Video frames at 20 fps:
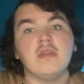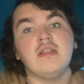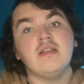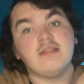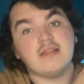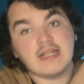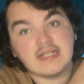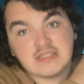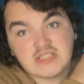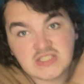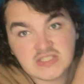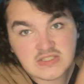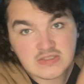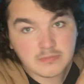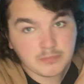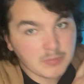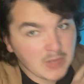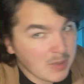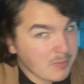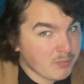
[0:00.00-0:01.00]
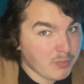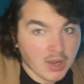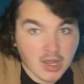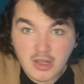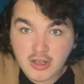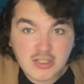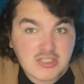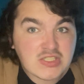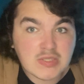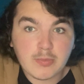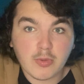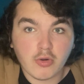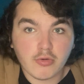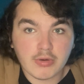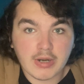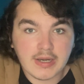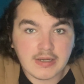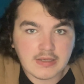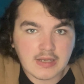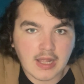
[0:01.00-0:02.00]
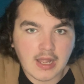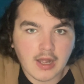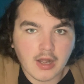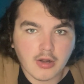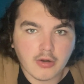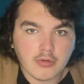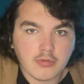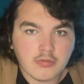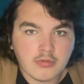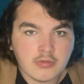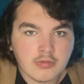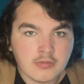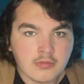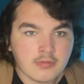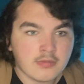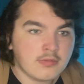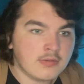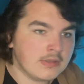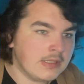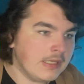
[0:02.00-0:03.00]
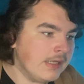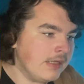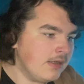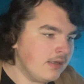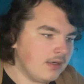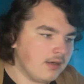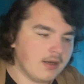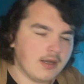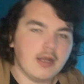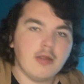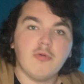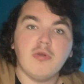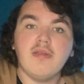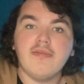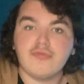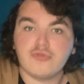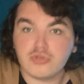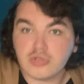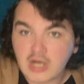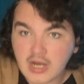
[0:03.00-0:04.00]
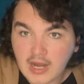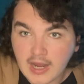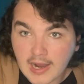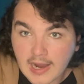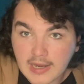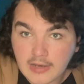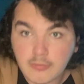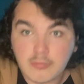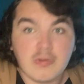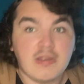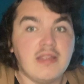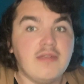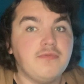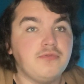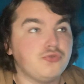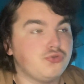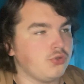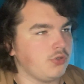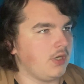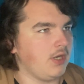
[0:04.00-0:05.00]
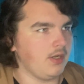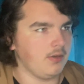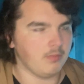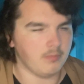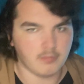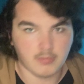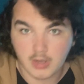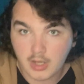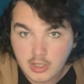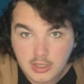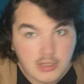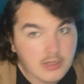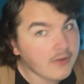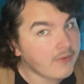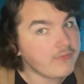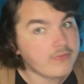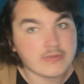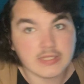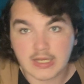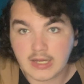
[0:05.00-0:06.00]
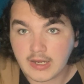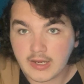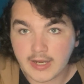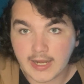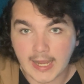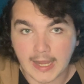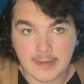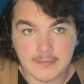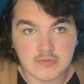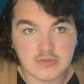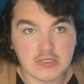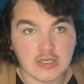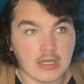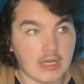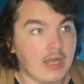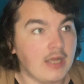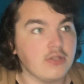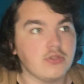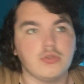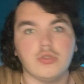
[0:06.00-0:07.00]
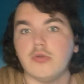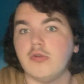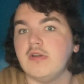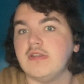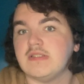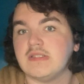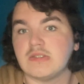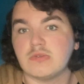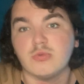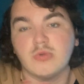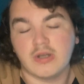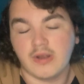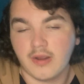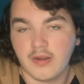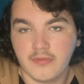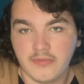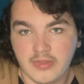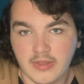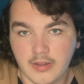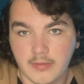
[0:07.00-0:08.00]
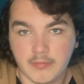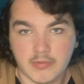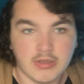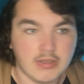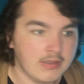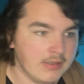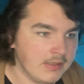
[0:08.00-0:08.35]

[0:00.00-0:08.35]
That's impossible right now. Alright, we've tried. We've tried many of times. Hot Toys is one of them.